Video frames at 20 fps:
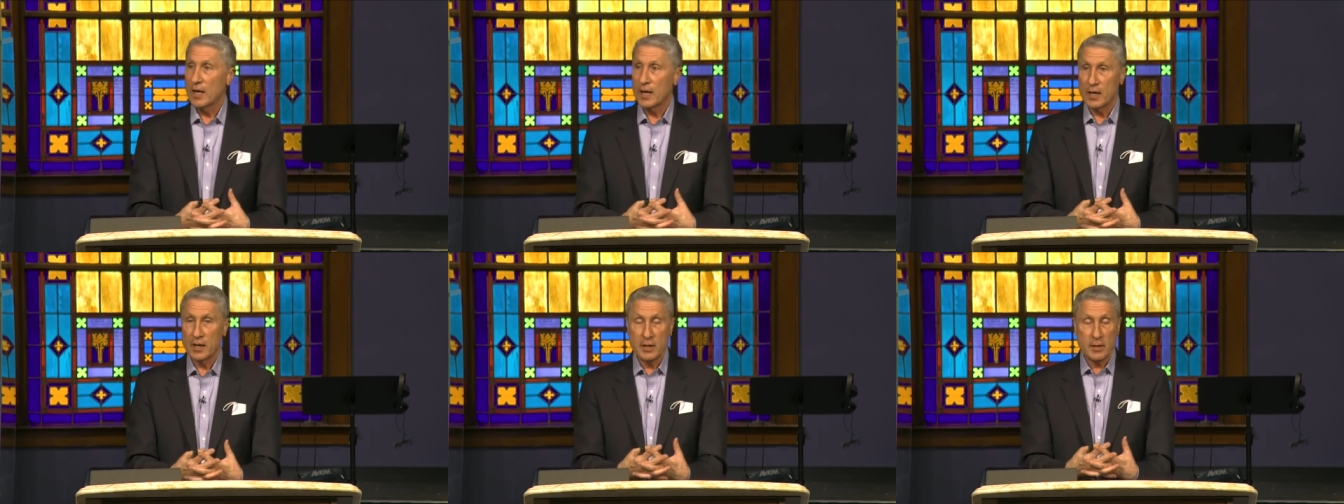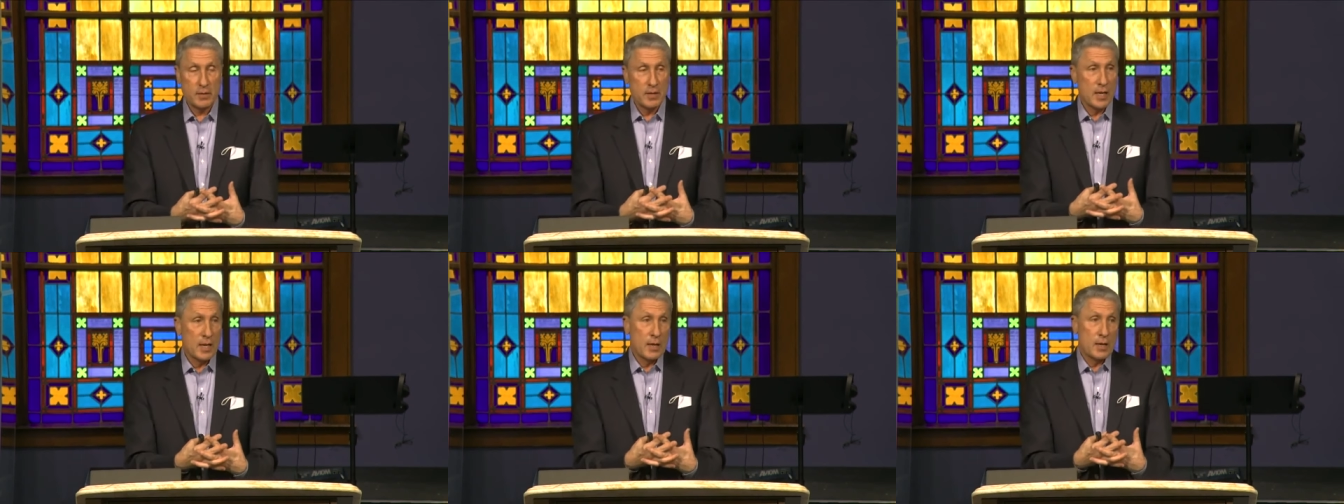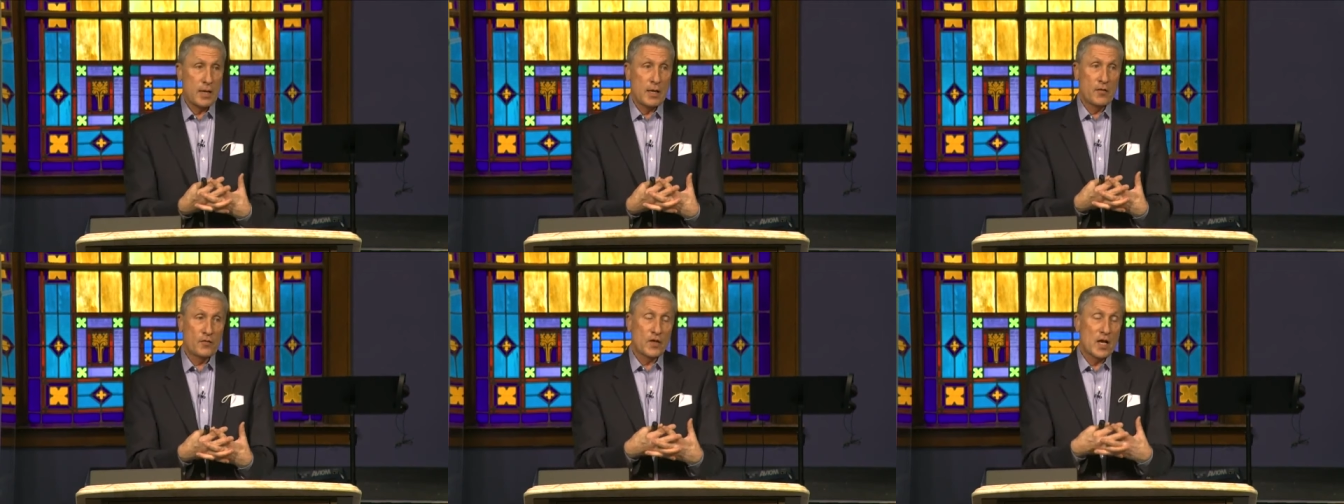And
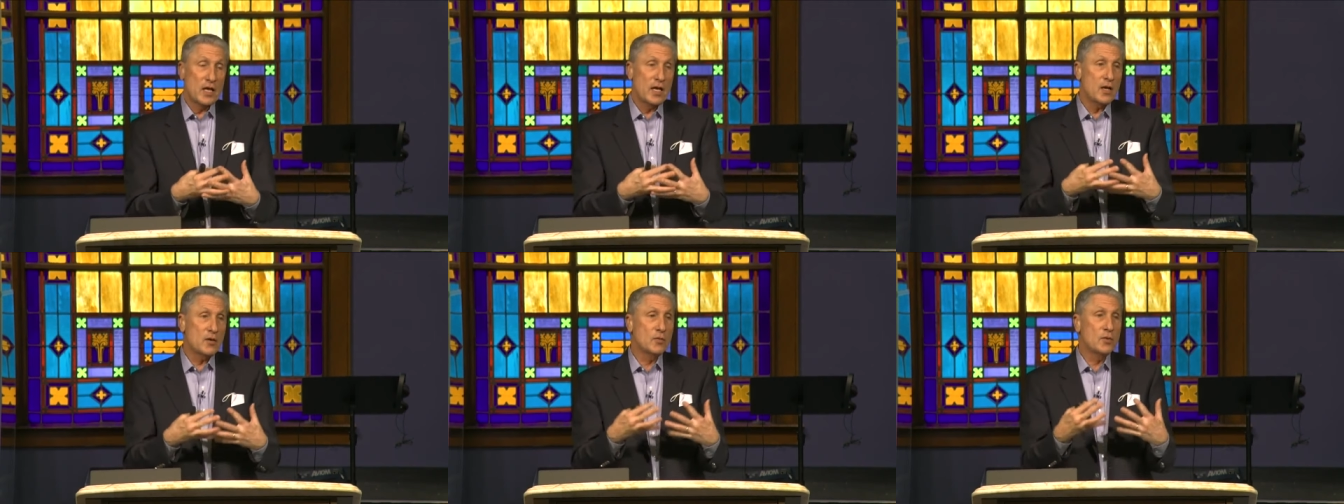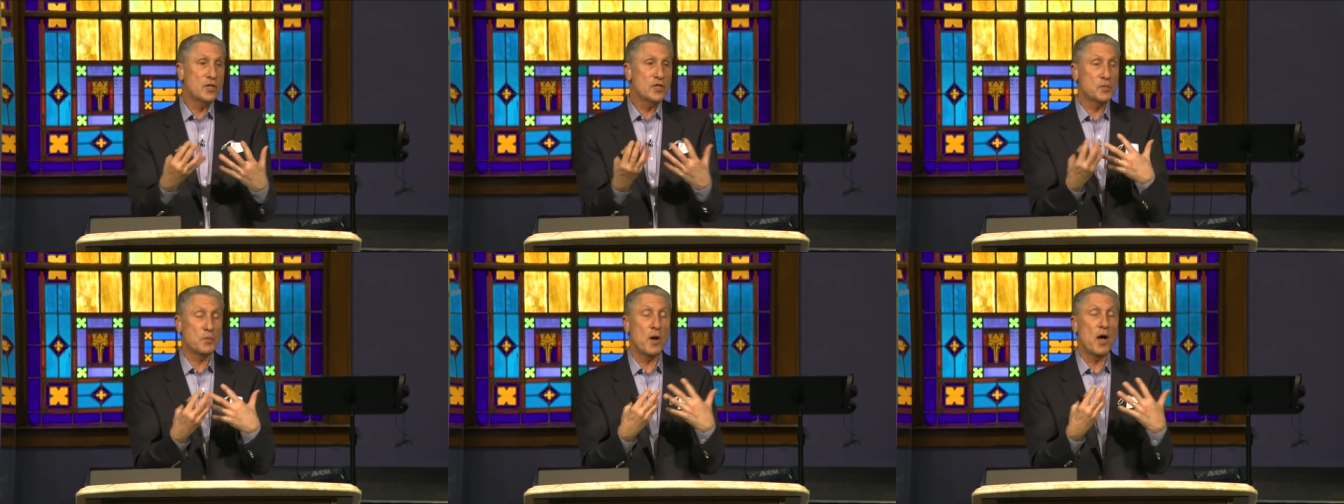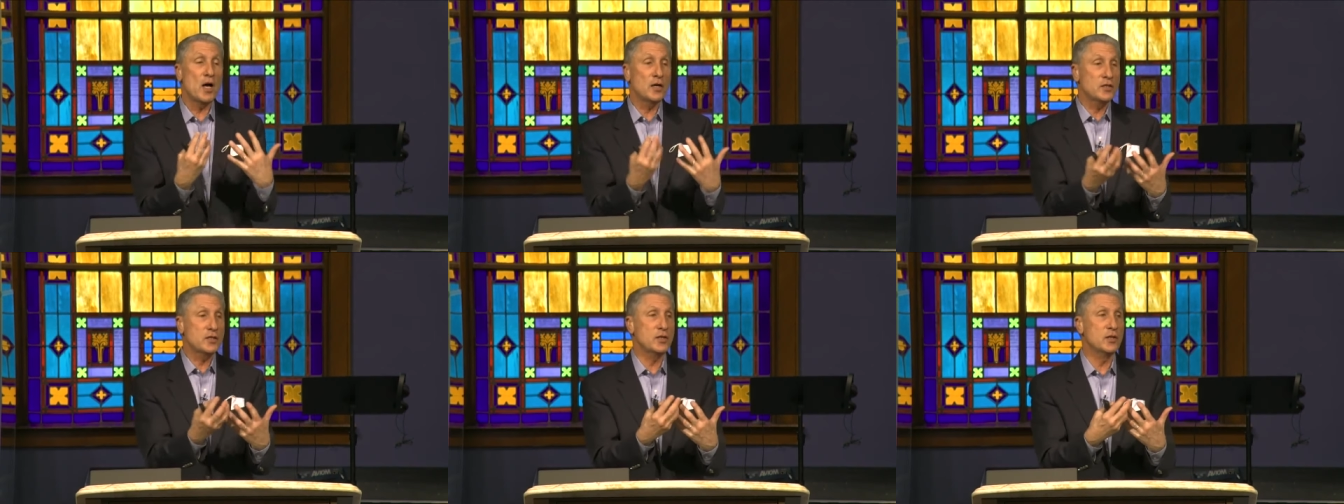then if they didn't
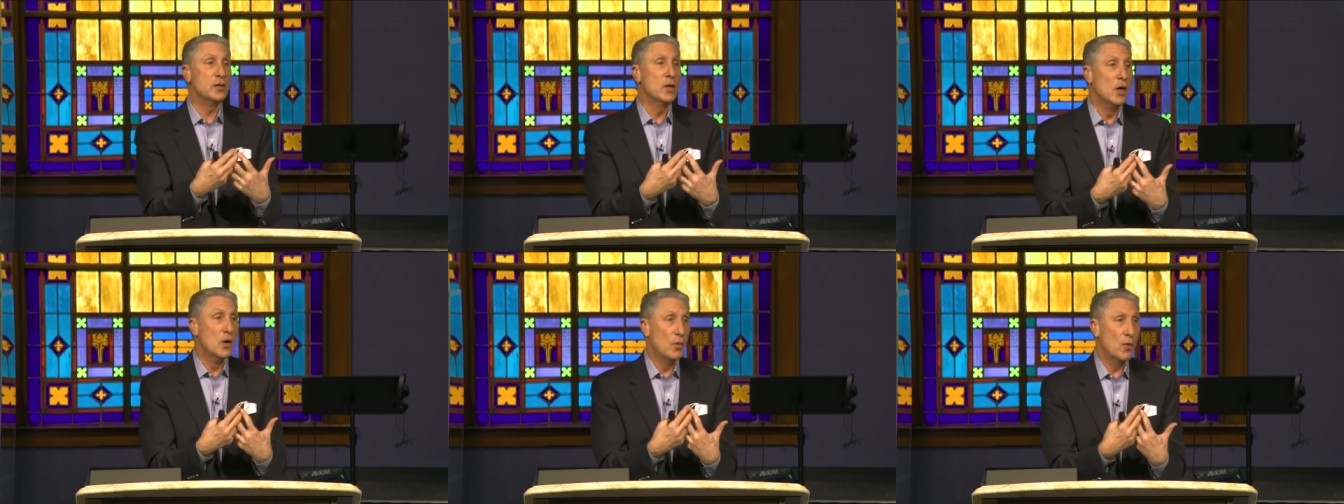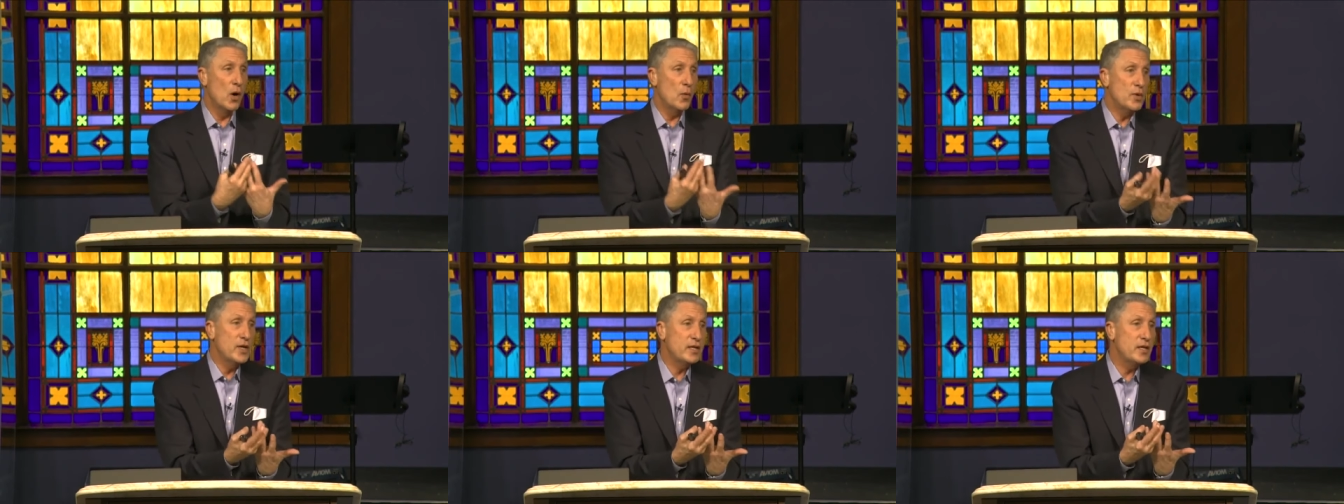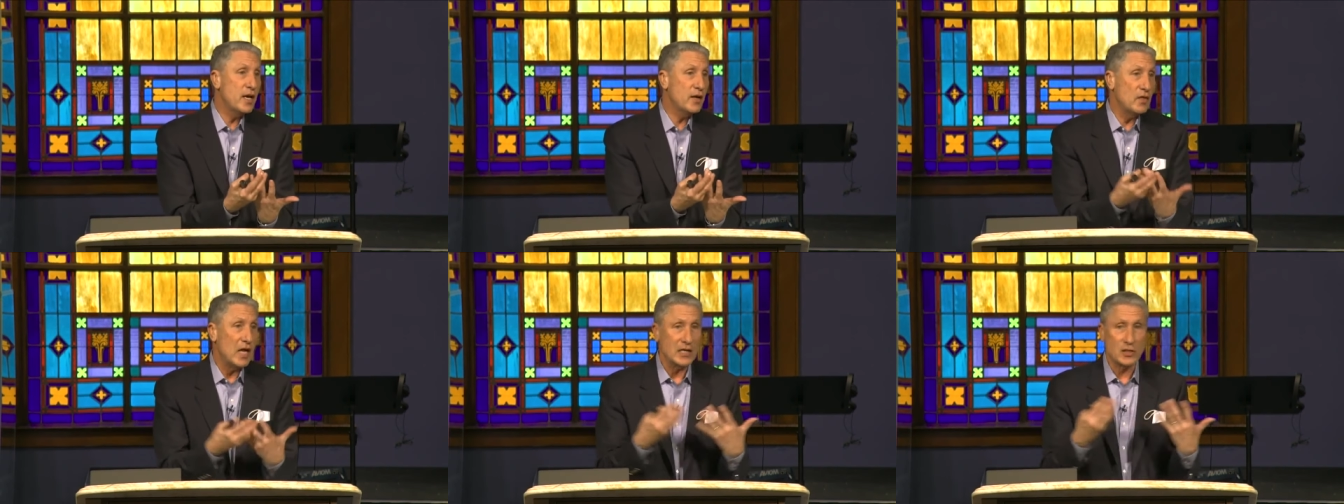respond to what we did,